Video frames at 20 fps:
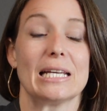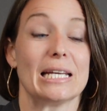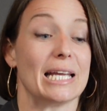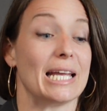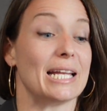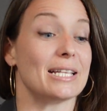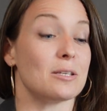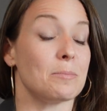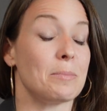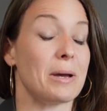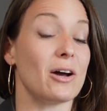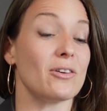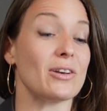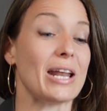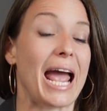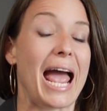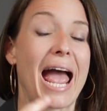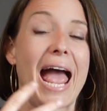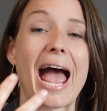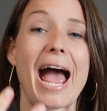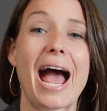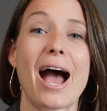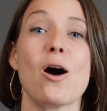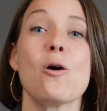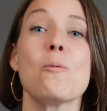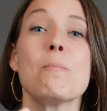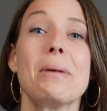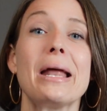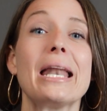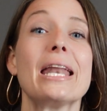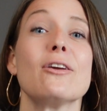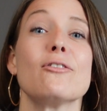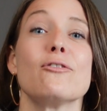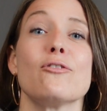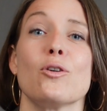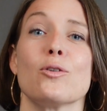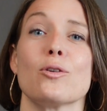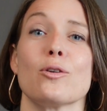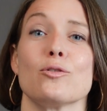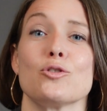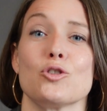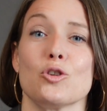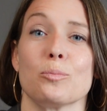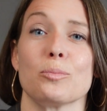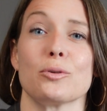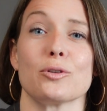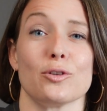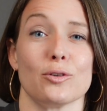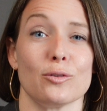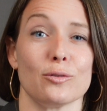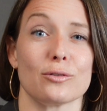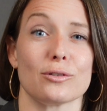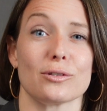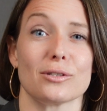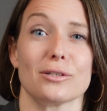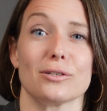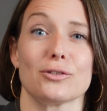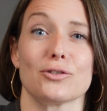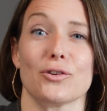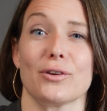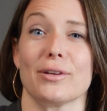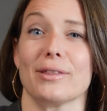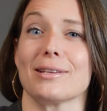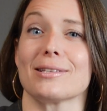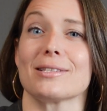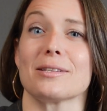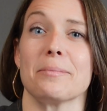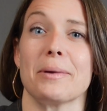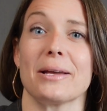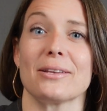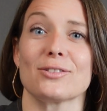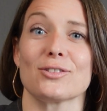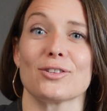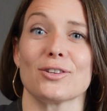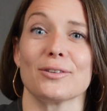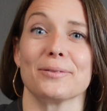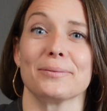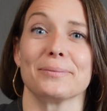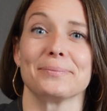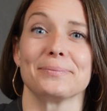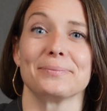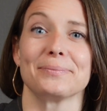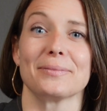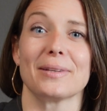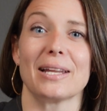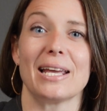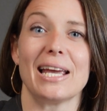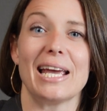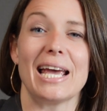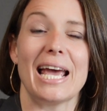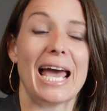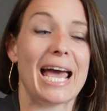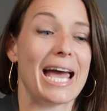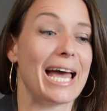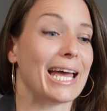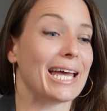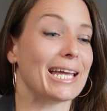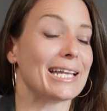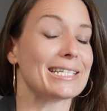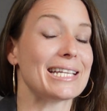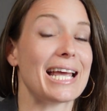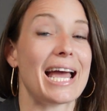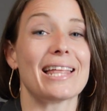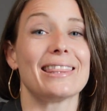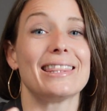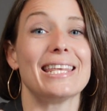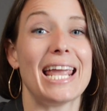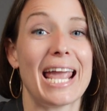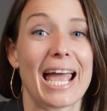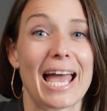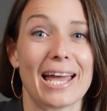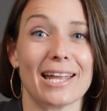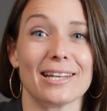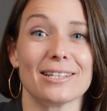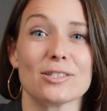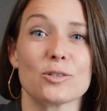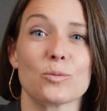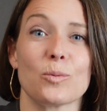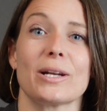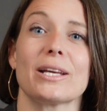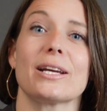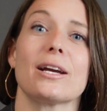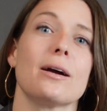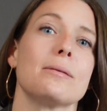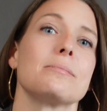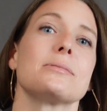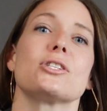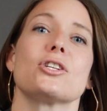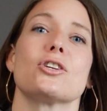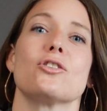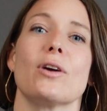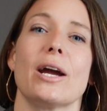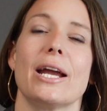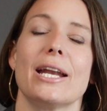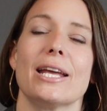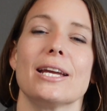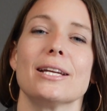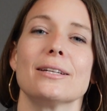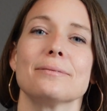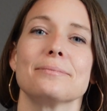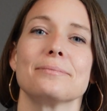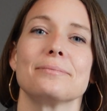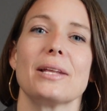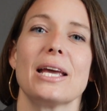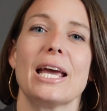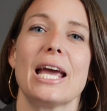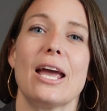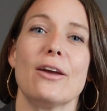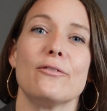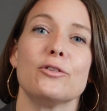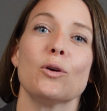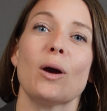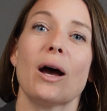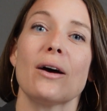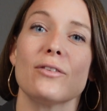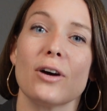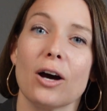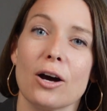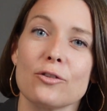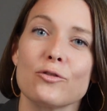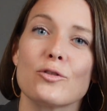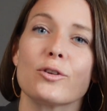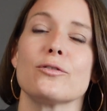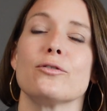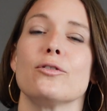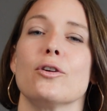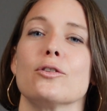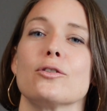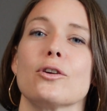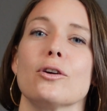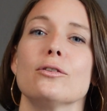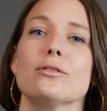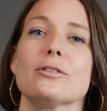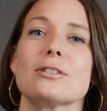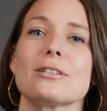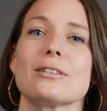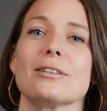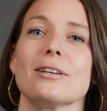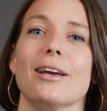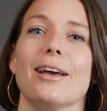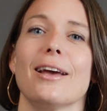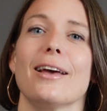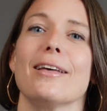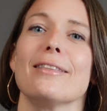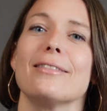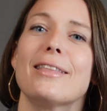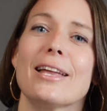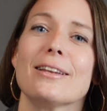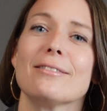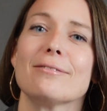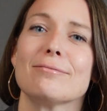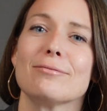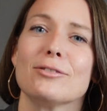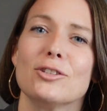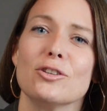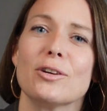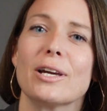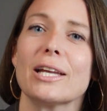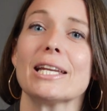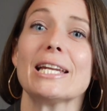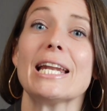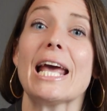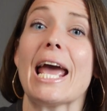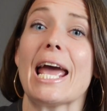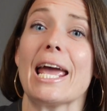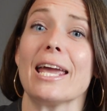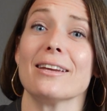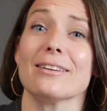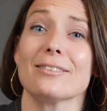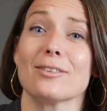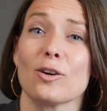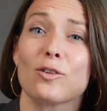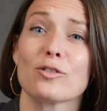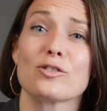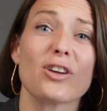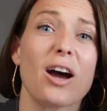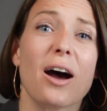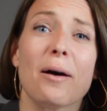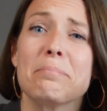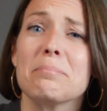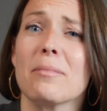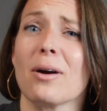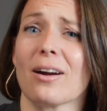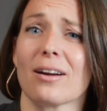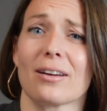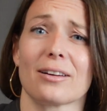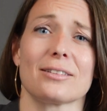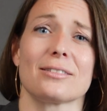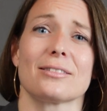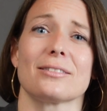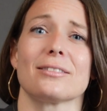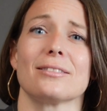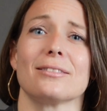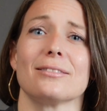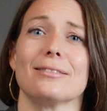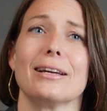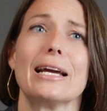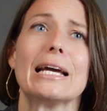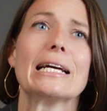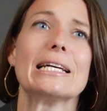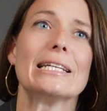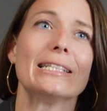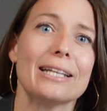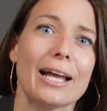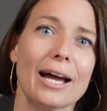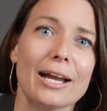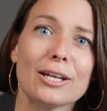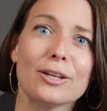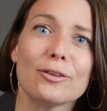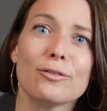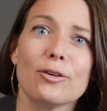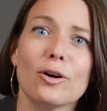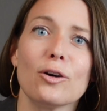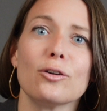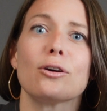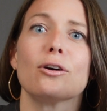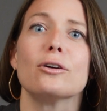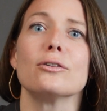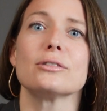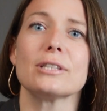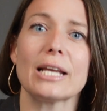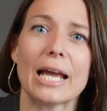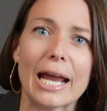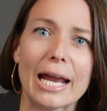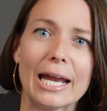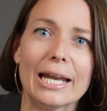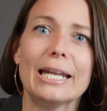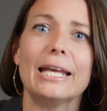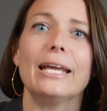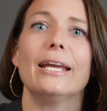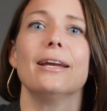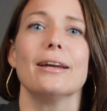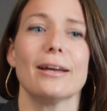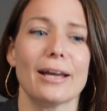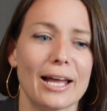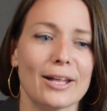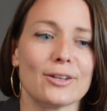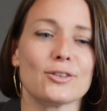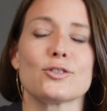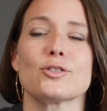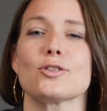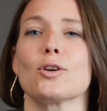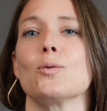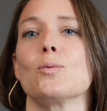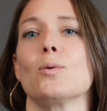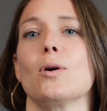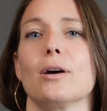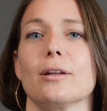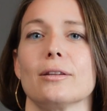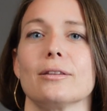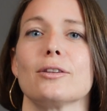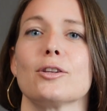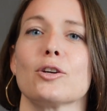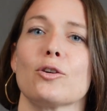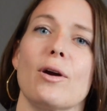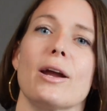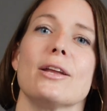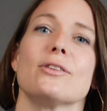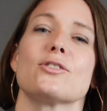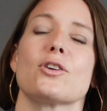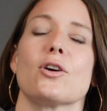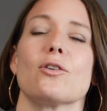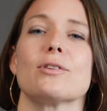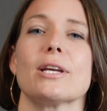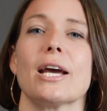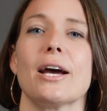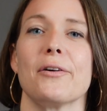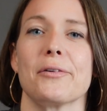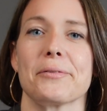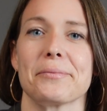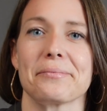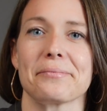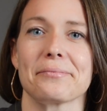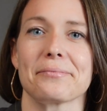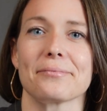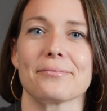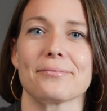It's about how many photos you produce during the semester. And at the end, when it comes to grading, if you have 100 photos, then you get an A, or top marks. 90 photos, 80, and so on. The grades go down.